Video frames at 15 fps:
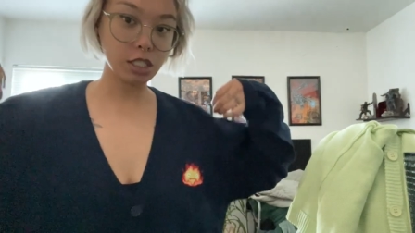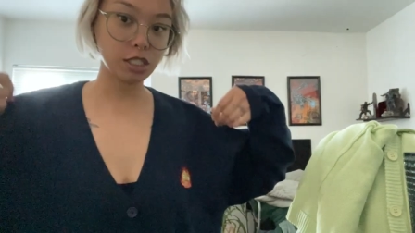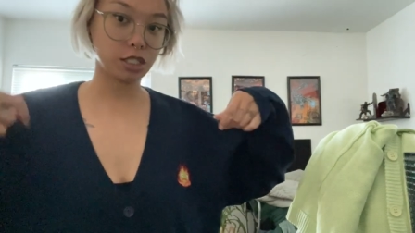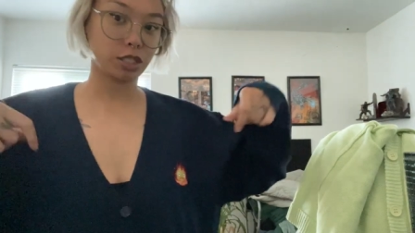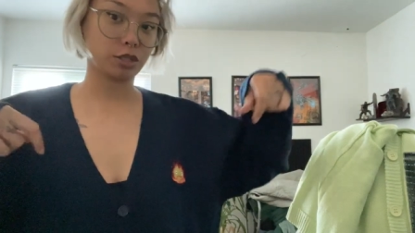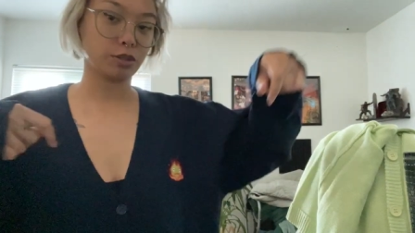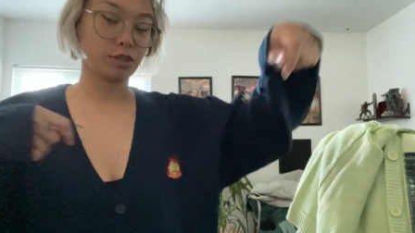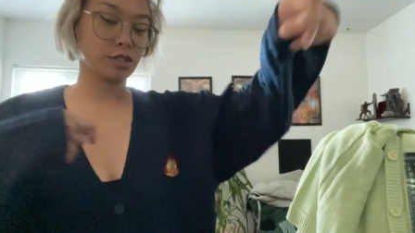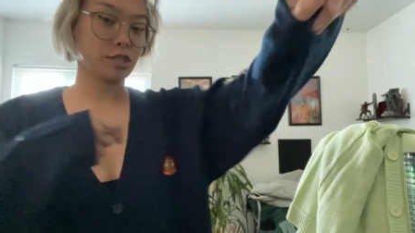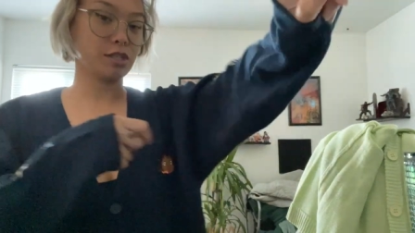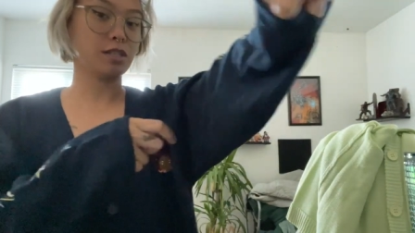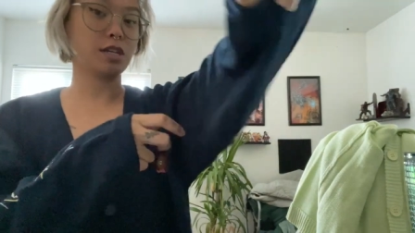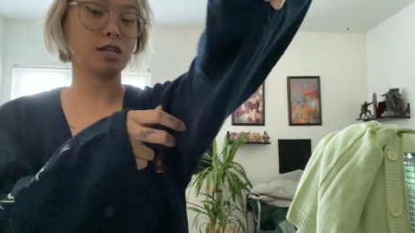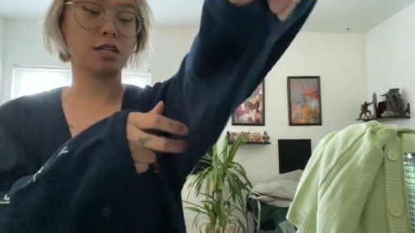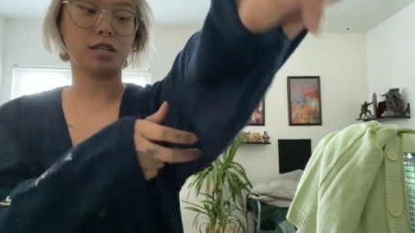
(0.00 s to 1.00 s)
so this is
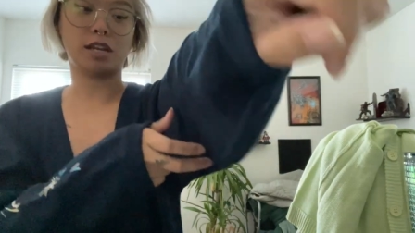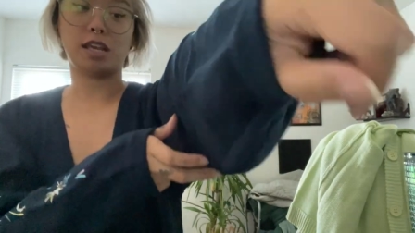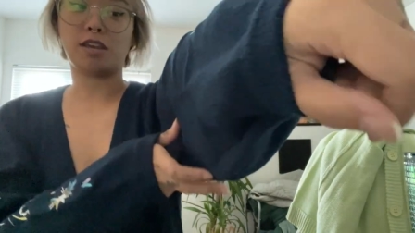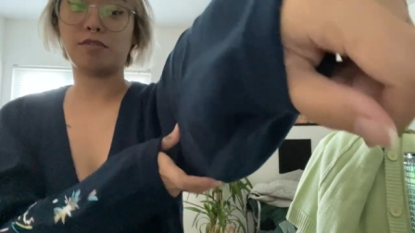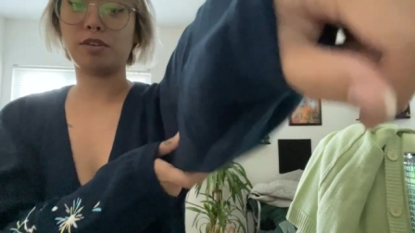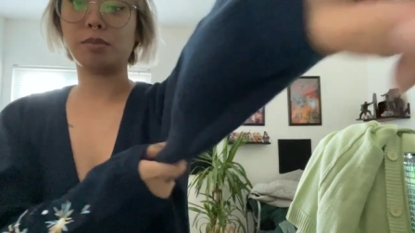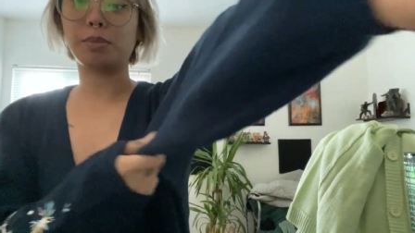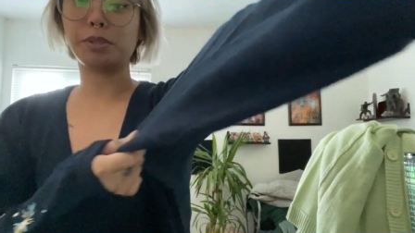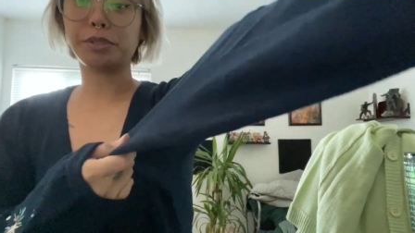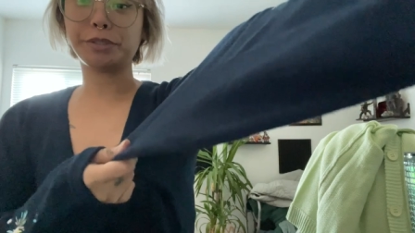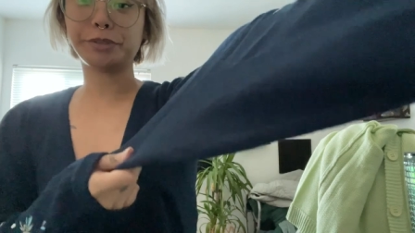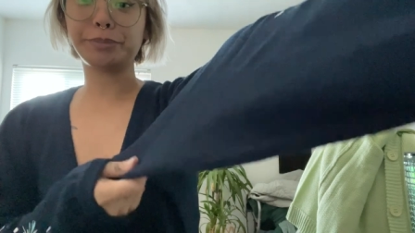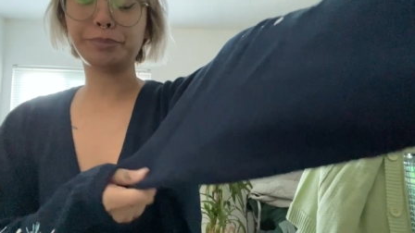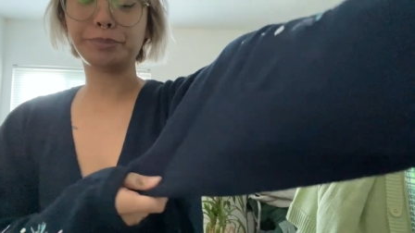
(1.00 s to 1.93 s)
like a navy blue.